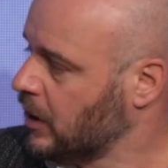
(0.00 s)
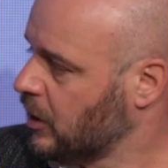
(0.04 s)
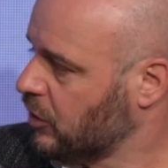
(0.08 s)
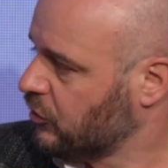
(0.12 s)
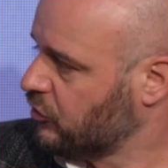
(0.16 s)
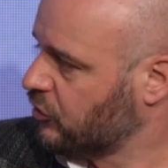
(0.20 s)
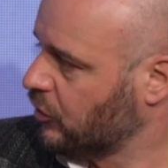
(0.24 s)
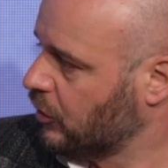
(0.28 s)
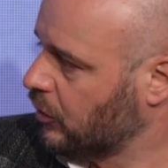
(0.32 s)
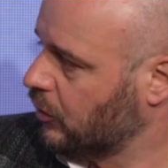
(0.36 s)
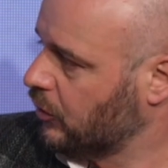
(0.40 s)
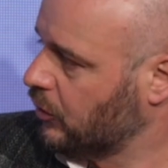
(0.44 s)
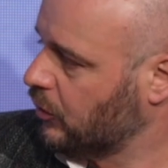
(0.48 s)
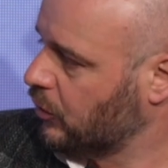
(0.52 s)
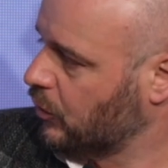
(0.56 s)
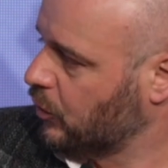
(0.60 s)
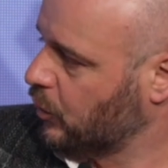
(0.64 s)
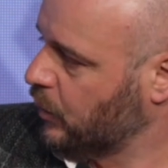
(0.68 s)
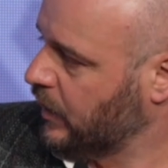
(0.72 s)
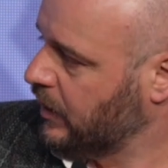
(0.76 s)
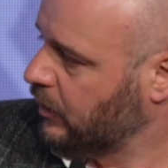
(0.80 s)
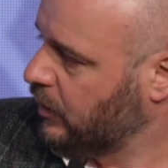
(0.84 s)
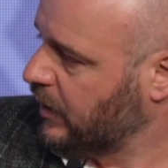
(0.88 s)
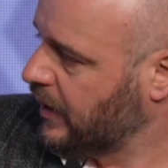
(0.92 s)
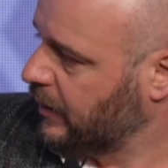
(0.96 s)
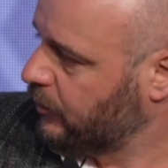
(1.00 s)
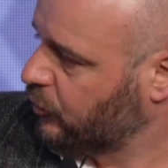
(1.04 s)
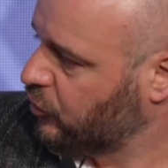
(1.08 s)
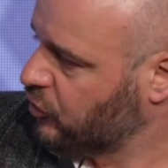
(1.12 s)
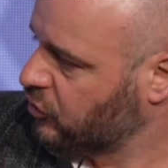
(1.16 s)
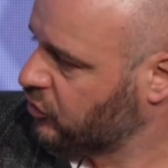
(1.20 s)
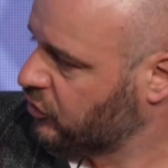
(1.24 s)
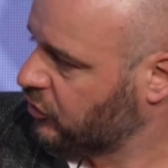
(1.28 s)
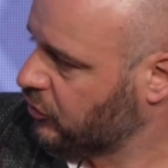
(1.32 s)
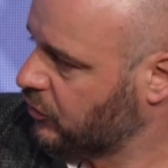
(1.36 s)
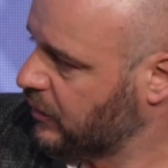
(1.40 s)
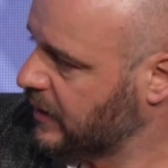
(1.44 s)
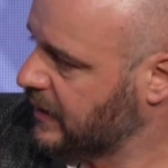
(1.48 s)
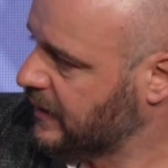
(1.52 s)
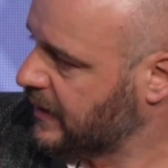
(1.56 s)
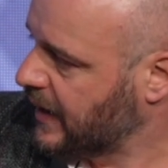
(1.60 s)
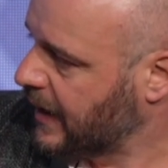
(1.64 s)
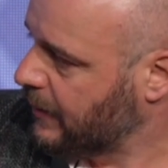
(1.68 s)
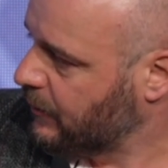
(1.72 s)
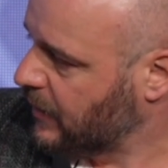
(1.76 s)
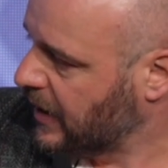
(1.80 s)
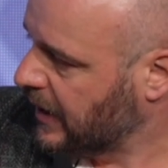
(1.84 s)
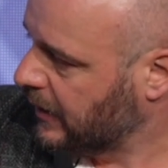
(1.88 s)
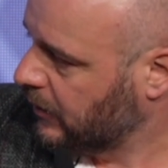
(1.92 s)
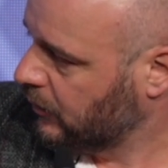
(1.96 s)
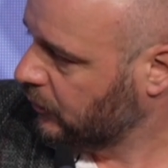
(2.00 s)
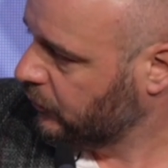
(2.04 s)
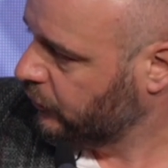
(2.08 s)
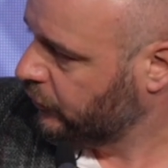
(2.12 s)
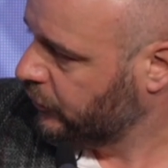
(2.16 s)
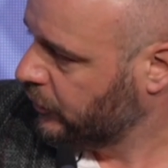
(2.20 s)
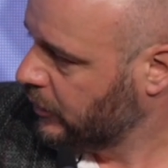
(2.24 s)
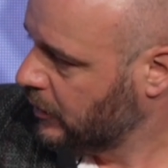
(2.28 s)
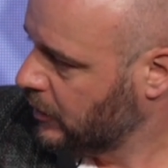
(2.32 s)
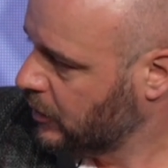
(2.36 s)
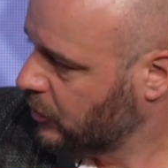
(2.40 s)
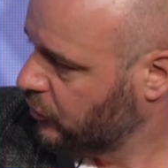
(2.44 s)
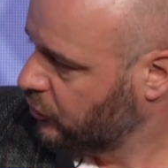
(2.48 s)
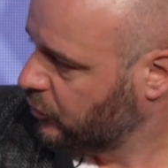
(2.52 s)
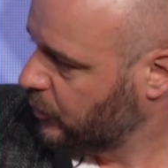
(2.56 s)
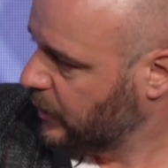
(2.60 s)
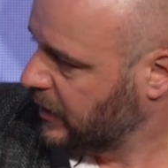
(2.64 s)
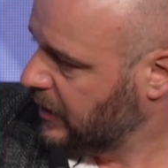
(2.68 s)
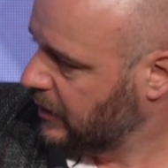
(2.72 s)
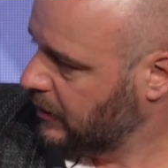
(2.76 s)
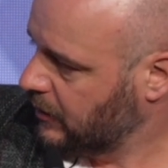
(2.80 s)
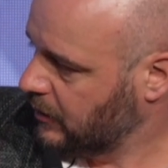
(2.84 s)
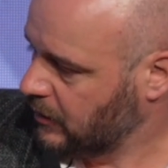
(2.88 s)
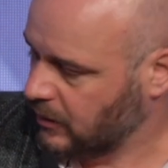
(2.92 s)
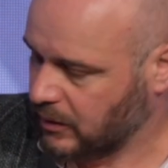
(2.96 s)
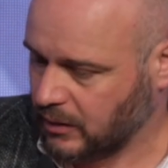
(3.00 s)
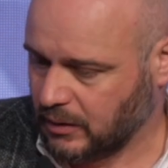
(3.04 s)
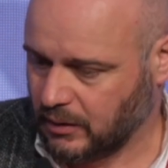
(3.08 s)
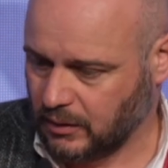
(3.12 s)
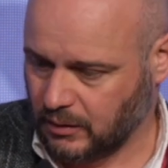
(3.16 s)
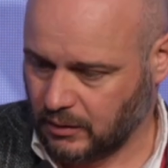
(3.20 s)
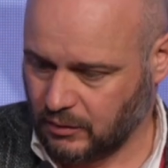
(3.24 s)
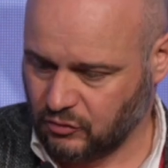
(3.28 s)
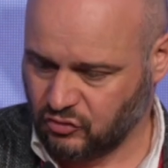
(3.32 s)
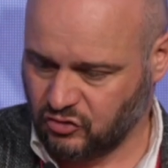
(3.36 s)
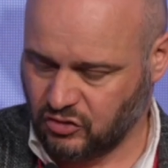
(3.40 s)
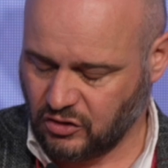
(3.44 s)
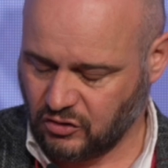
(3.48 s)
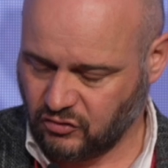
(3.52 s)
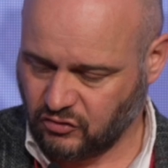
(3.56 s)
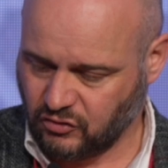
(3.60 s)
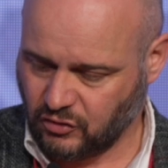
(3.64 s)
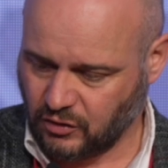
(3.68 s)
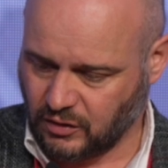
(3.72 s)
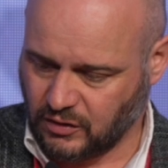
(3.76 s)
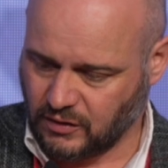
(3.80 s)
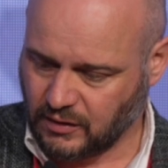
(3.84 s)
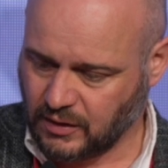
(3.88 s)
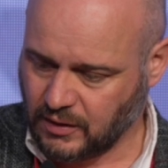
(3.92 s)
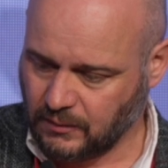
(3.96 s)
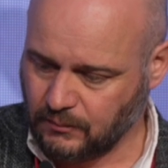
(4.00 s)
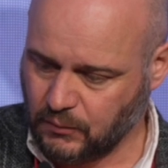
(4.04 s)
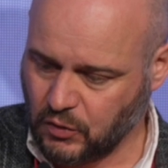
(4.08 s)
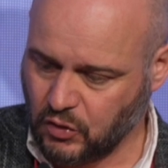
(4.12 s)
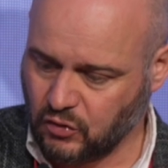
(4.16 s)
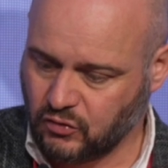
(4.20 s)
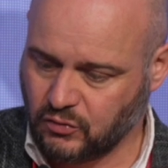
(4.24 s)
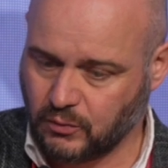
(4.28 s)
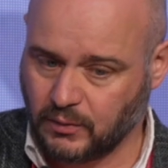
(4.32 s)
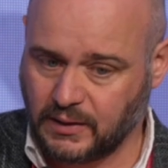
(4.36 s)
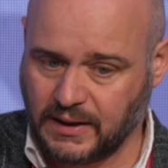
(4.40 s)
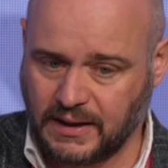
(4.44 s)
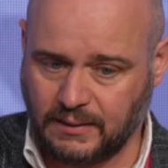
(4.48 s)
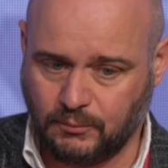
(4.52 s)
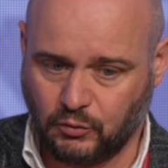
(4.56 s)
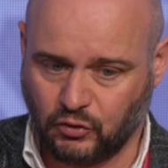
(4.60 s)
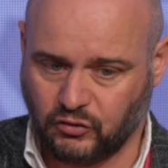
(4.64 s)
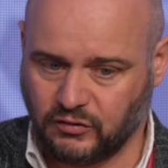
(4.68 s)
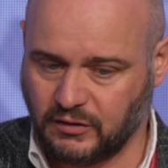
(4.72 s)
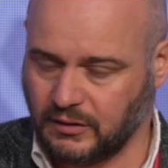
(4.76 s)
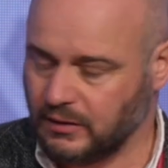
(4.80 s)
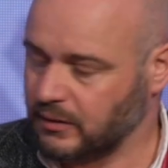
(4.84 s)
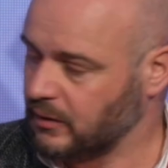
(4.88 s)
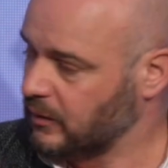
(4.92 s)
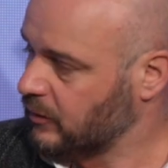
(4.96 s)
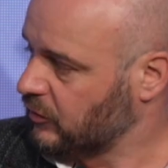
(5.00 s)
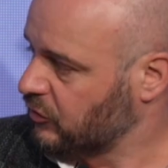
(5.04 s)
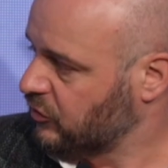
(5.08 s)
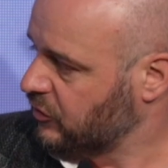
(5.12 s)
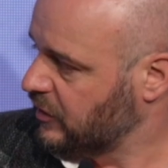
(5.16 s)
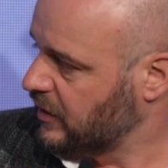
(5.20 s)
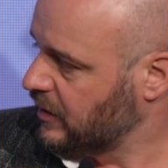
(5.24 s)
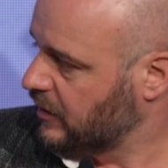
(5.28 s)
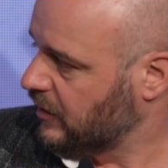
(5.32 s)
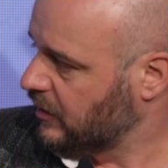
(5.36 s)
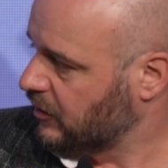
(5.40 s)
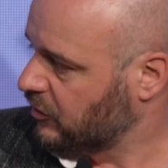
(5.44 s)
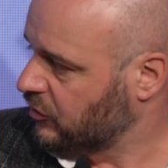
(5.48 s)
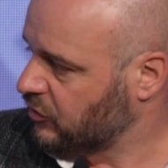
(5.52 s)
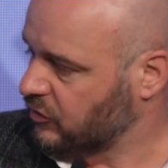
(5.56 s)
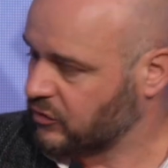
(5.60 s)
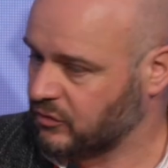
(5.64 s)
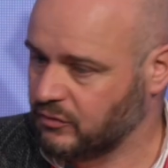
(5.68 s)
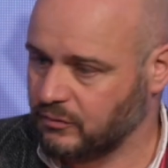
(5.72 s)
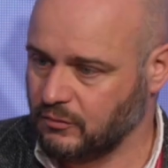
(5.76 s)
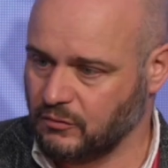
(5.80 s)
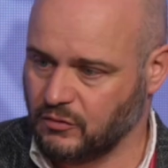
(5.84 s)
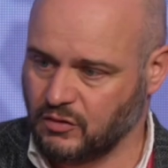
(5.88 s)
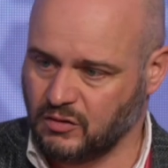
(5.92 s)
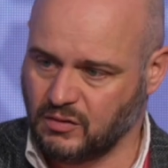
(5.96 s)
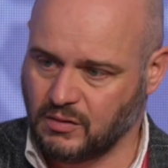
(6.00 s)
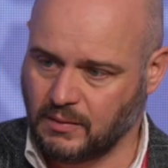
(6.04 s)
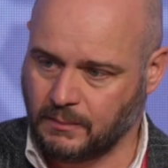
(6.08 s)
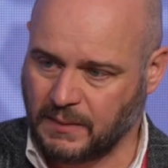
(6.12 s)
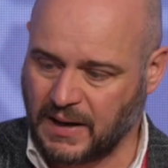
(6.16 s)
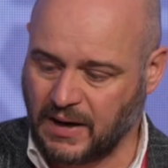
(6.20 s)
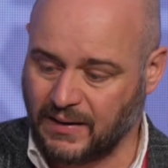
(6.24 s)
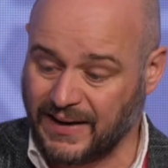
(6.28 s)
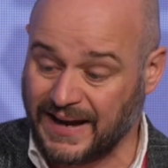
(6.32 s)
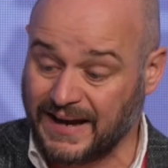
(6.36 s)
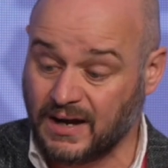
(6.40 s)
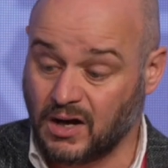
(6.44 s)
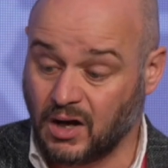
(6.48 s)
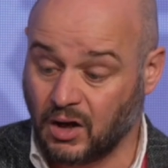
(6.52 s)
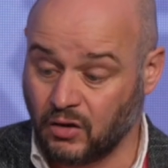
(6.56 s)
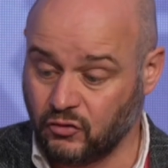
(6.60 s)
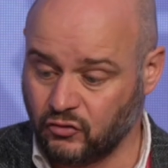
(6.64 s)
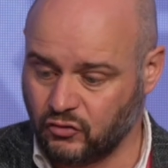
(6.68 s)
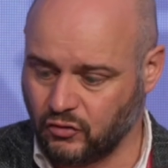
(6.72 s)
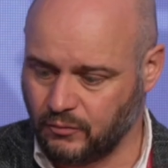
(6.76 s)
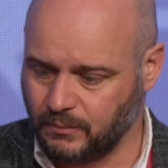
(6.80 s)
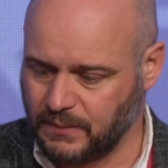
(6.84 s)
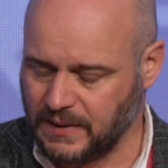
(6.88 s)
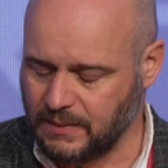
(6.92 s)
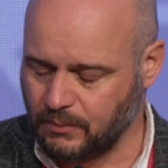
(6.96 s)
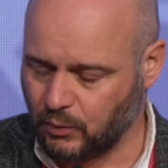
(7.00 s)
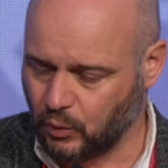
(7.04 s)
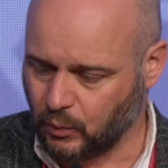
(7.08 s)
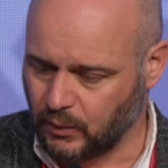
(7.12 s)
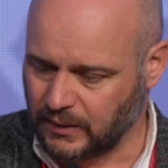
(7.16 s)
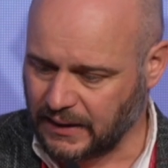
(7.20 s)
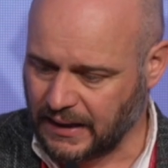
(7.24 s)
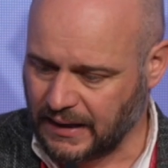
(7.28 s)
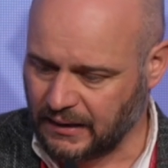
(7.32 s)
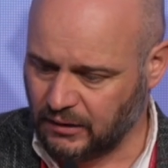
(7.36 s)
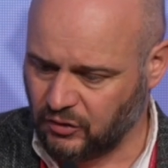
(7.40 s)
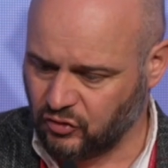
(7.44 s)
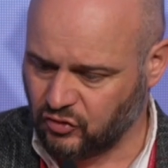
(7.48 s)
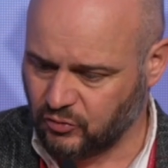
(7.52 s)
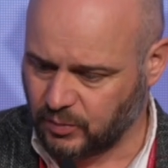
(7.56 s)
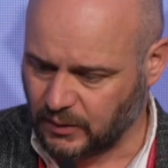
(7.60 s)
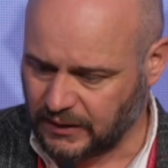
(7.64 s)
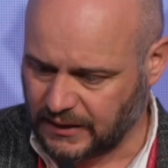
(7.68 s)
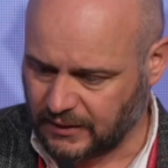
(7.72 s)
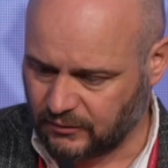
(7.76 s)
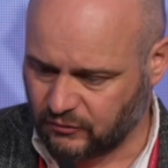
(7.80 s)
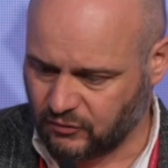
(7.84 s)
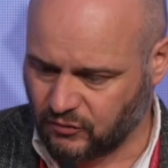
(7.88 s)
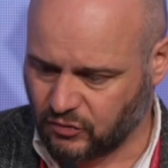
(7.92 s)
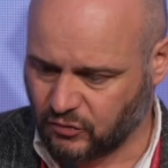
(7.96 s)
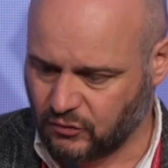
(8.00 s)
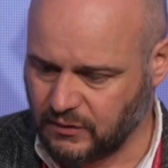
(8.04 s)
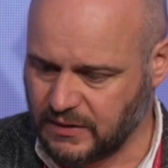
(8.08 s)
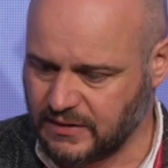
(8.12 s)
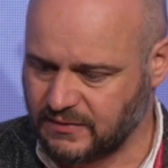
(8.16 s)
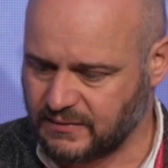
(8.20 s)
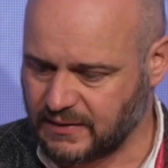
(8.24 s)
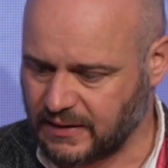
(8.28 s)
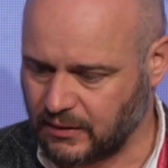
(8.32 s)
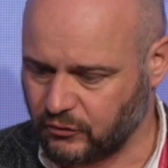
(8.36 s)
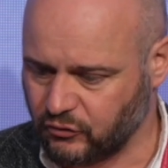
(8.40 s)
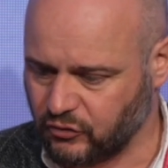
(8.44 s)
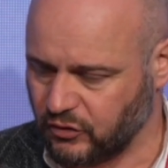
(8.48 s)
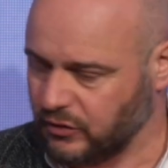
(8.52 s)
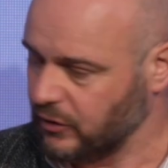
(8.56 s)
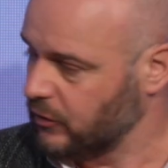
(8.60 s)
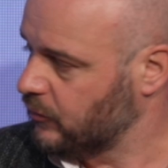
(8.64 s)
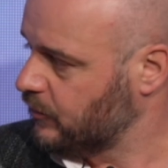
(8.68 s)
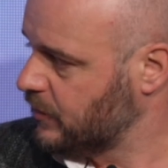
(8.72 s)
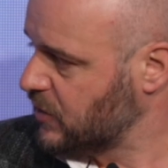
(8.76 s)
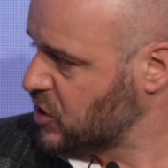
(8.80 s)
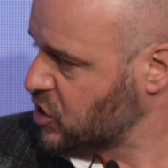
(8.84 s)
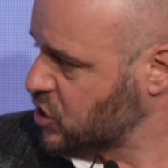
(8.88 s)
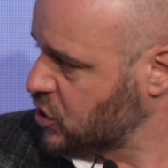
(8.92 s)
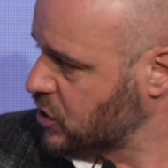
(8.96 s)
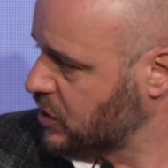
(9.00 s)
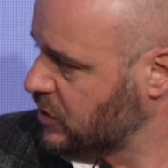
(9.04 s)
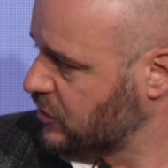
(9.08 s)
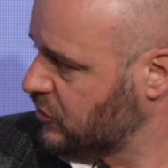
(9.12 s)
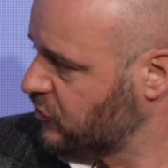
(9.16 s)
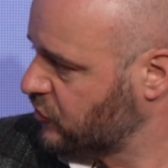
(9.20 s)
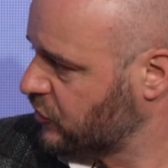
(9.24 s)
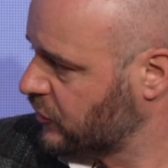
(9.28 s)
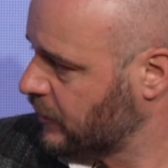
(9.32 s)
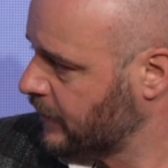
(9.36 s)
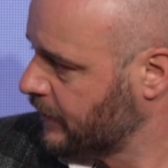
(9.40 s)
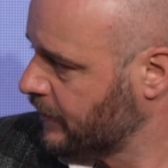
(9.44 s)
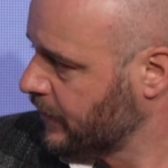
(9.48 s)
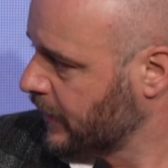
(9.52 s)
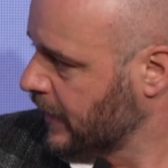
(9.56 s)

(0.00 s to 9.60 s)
So we were able to screen them out. So we, just at the computer, were able to see that about 800 people were eligible out of 3,000 admissions.